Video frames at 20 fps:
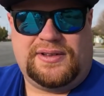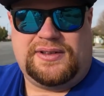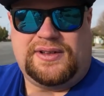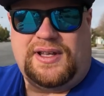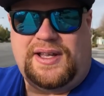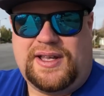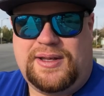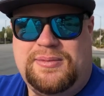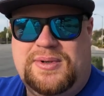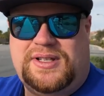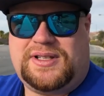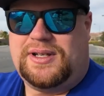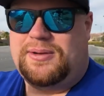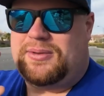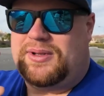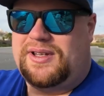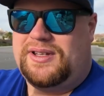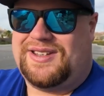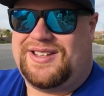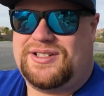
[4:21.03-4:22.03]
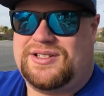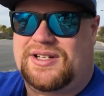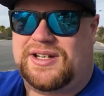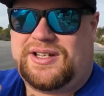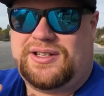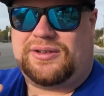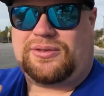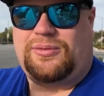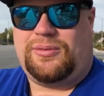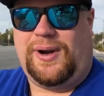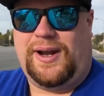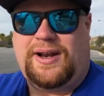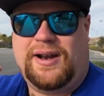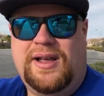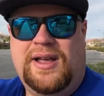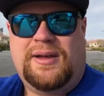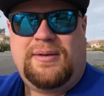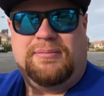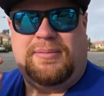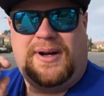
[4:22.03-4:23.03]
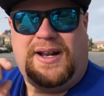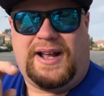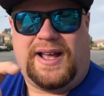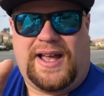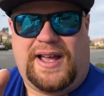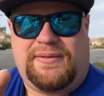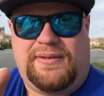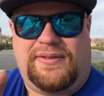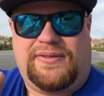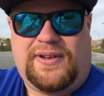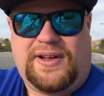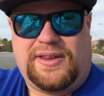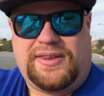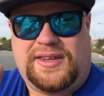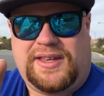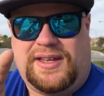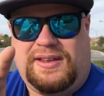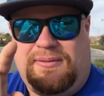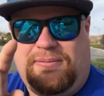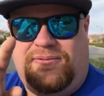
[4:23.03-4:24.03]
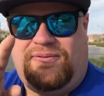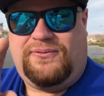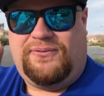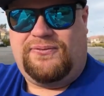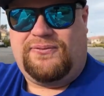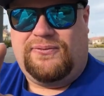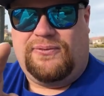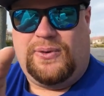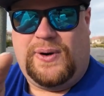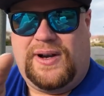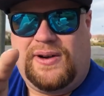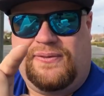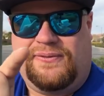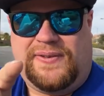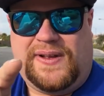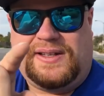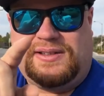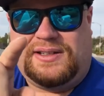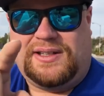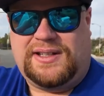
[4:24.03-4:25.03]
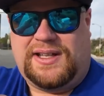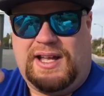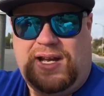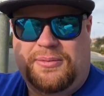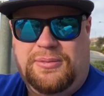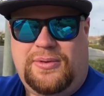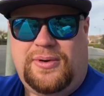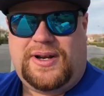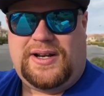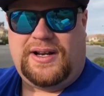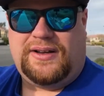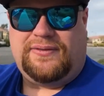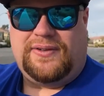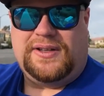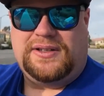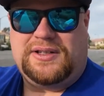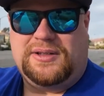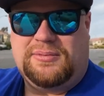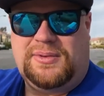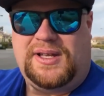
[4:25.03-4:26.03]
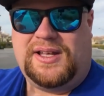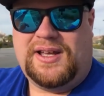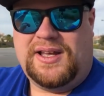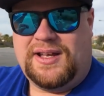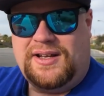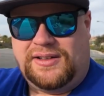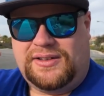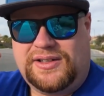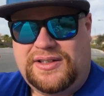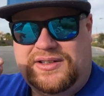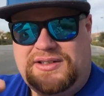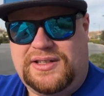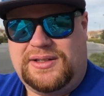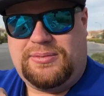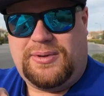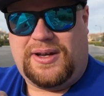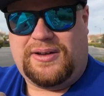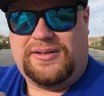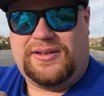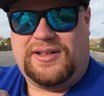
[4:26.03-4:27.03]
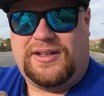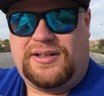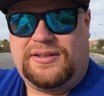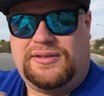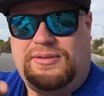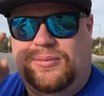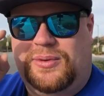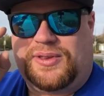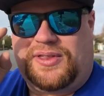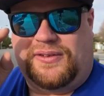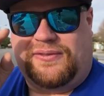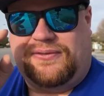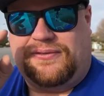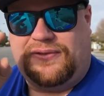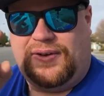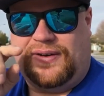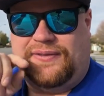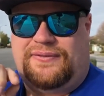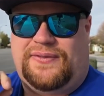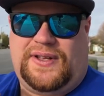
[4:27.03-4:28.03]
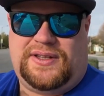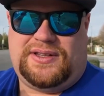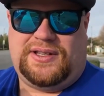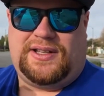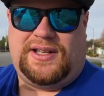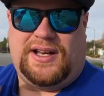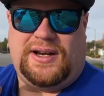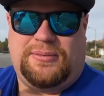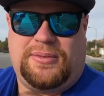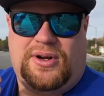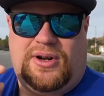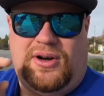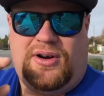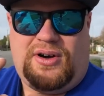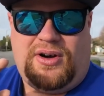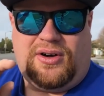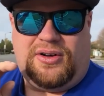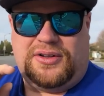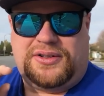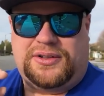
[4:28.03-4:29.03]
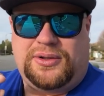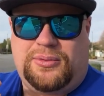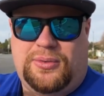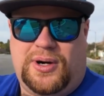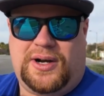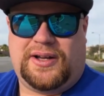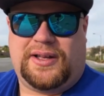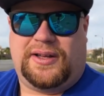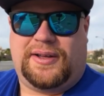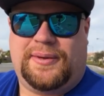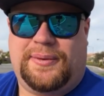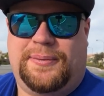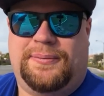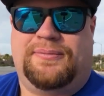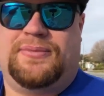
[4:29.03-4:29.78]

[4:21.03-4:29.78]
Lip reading: the image stabilization is great, but I have it on the rear facing camera right now facing me. Let's see what it does with the front facing camera also walking.